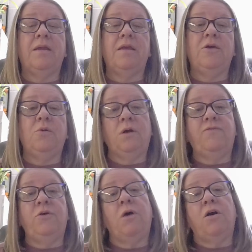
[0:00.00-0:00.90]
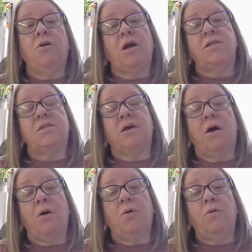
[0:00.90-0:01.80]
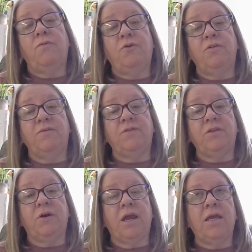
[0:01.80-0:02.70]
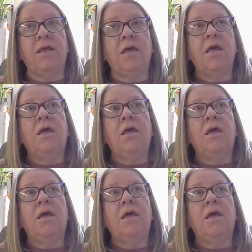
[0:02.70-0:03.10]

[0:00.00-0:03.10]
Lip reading: if you walk across the whole fourth and fifth grade,